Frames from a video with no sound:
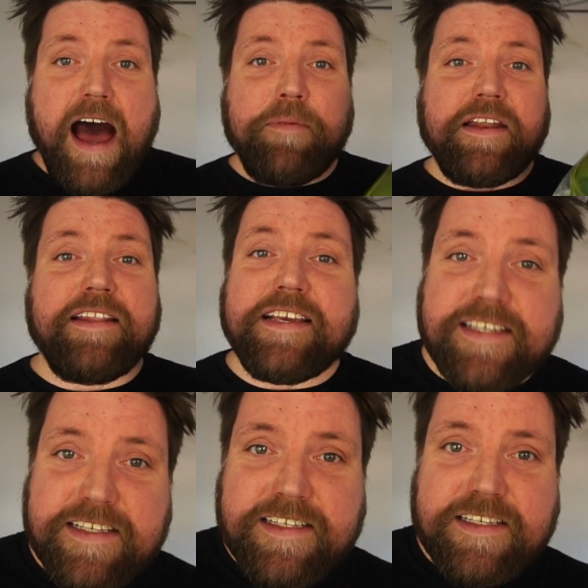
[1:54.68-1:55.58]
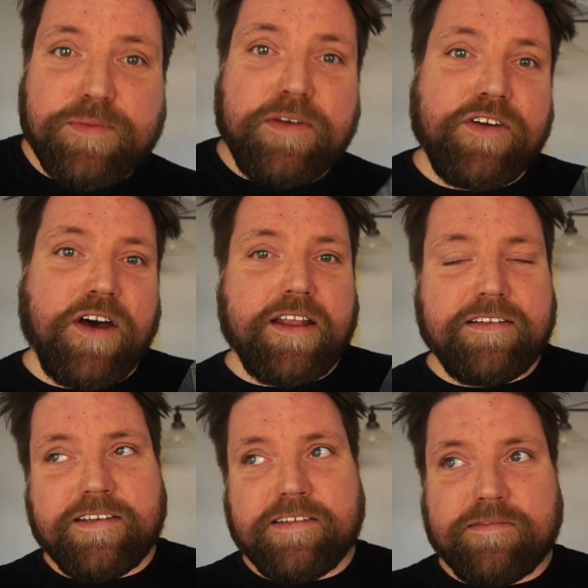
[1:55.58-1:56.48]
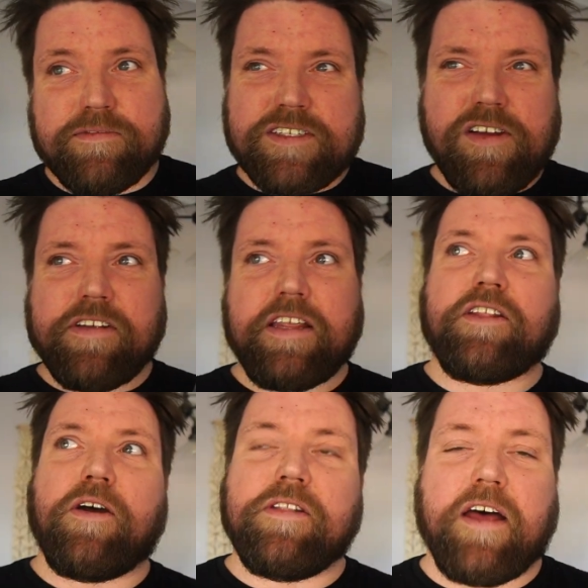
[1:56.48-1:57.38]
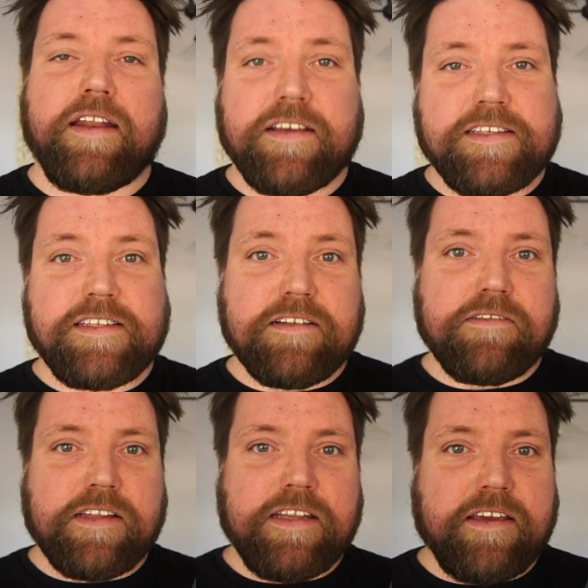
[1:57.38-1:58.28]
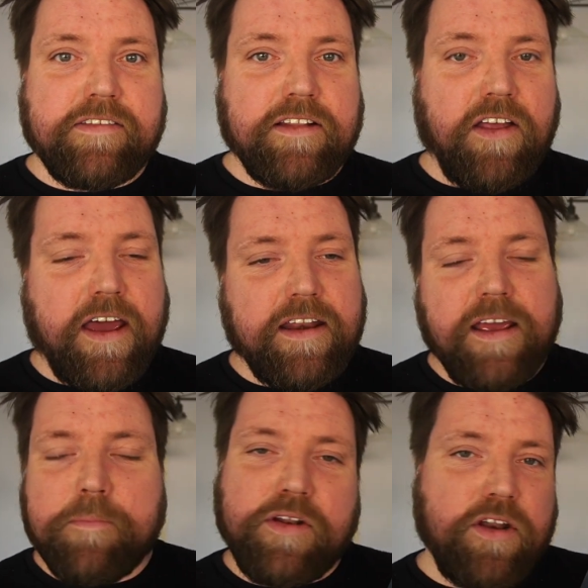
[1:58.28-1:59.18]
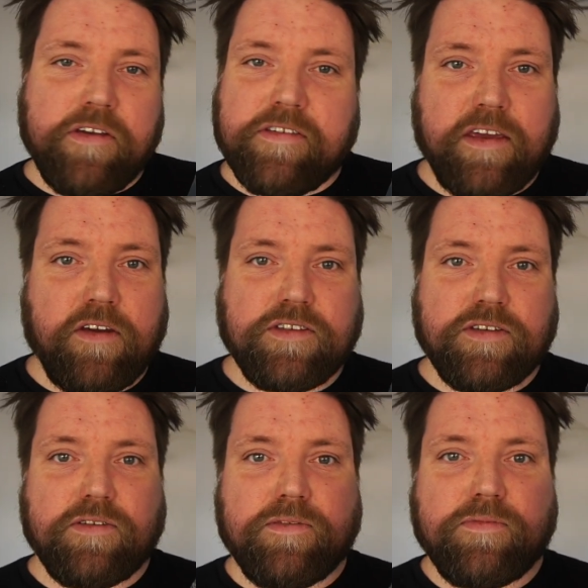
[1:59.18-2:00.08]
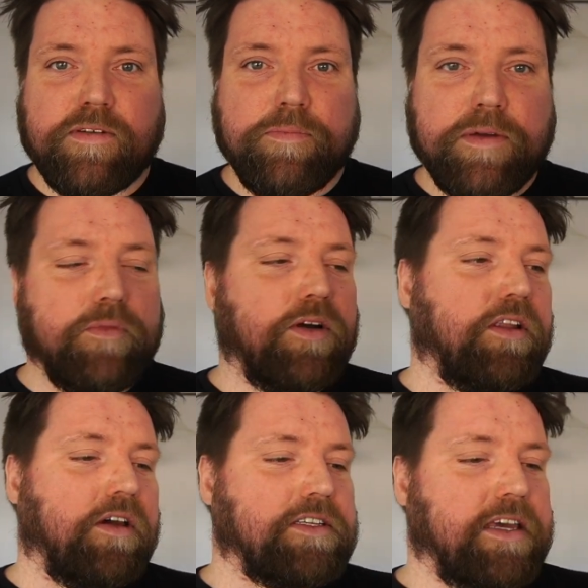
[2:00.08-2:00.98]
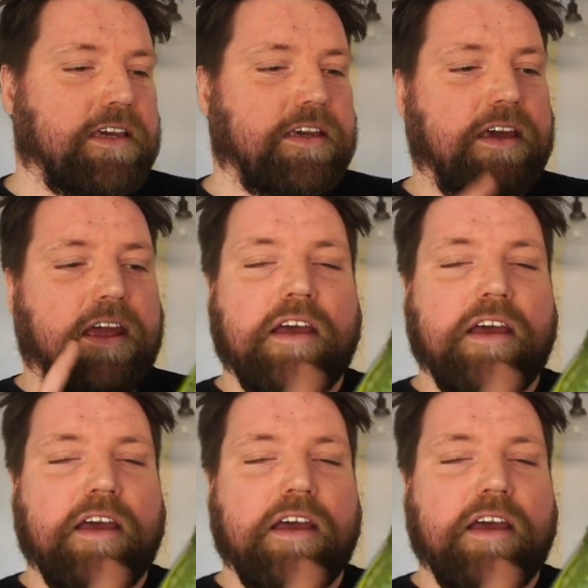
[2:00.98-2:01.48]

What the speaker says: But in this instance, we've got, well, it's not really low lighting, it's still a really decent light, but no CO2, we're a bit more low tech.